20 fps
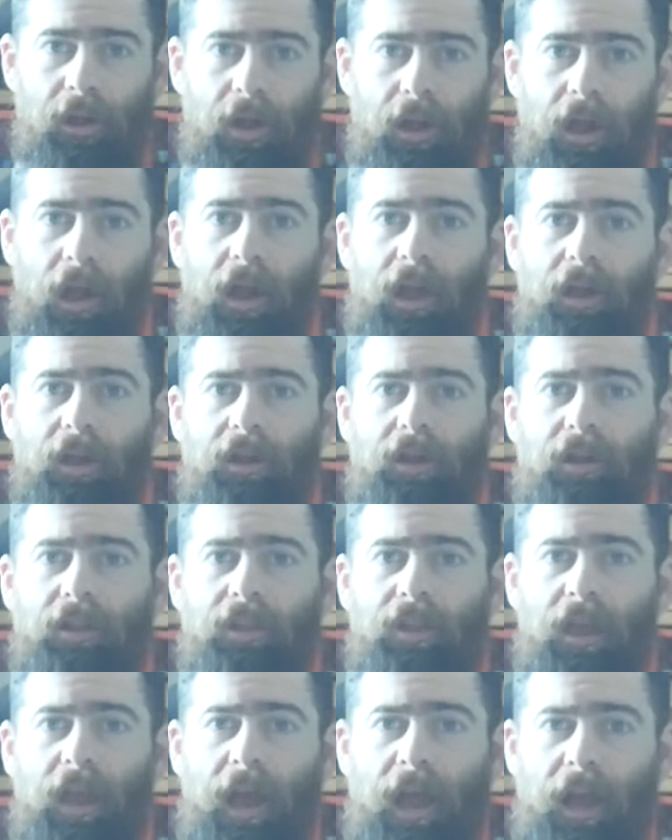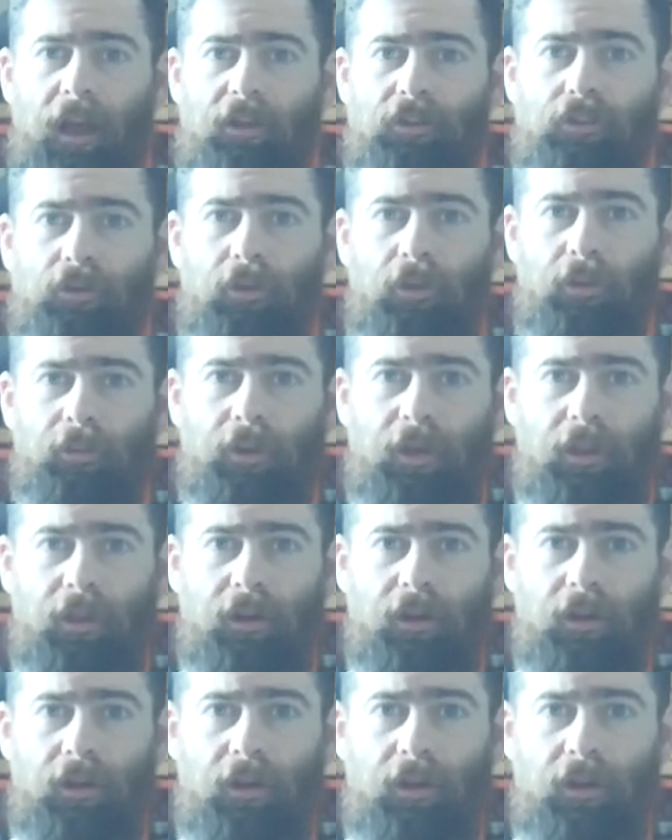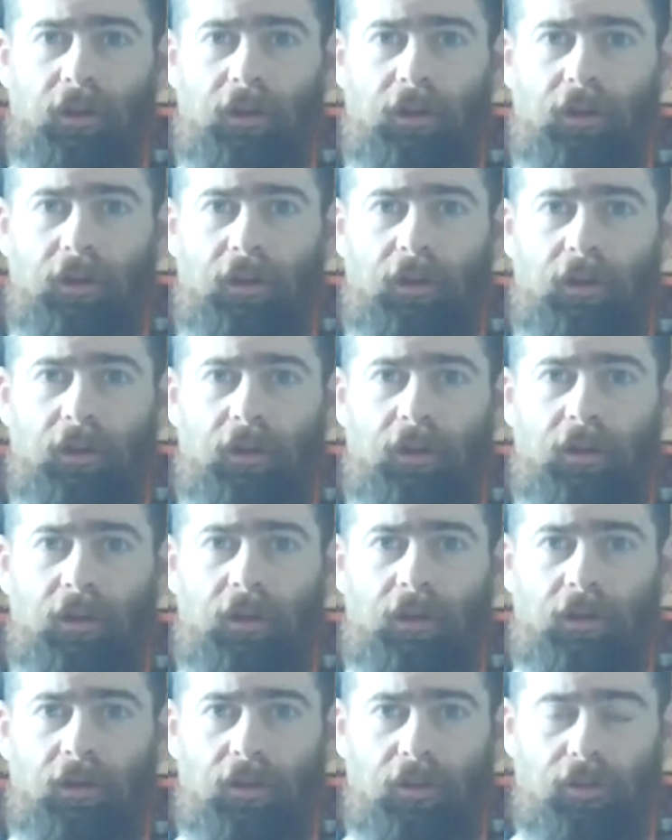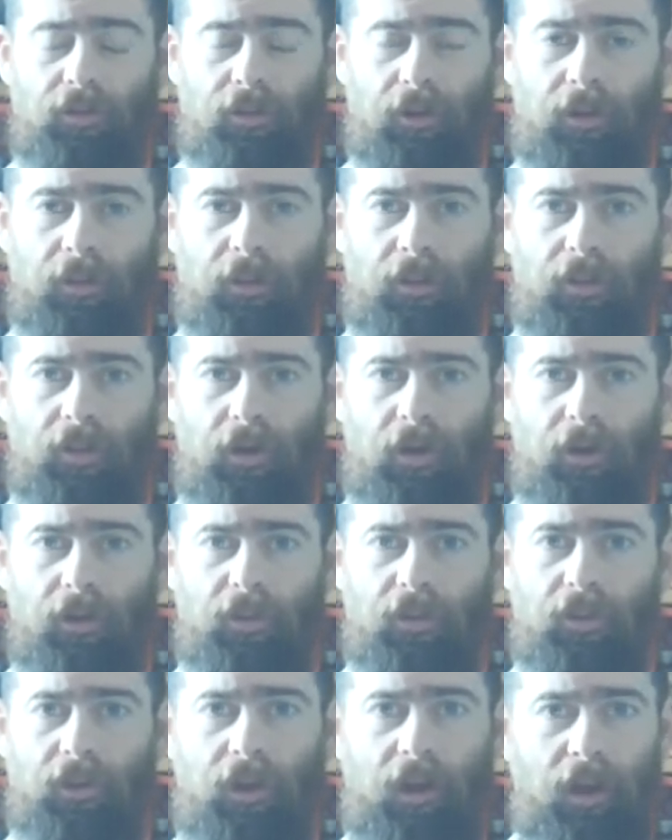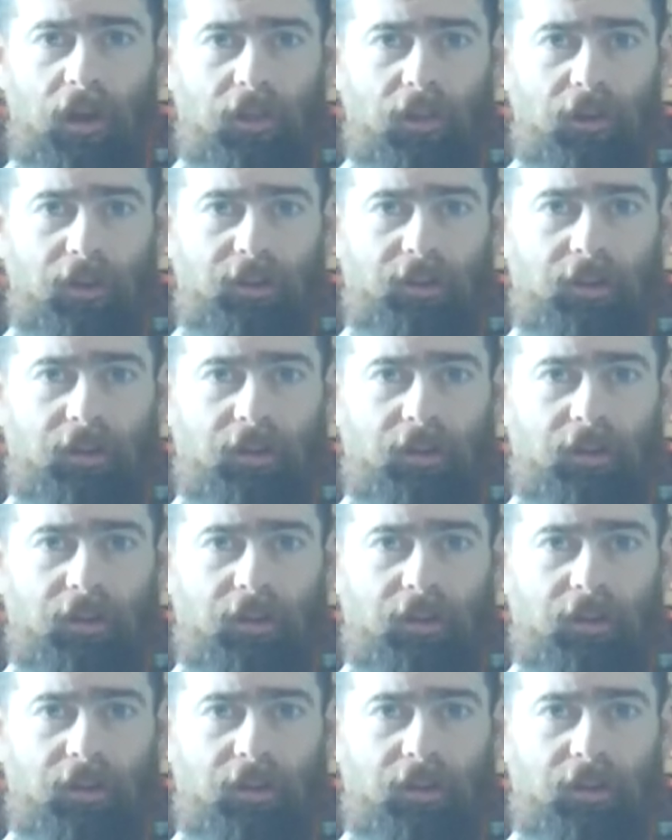and the actual ability to string the thoughts together.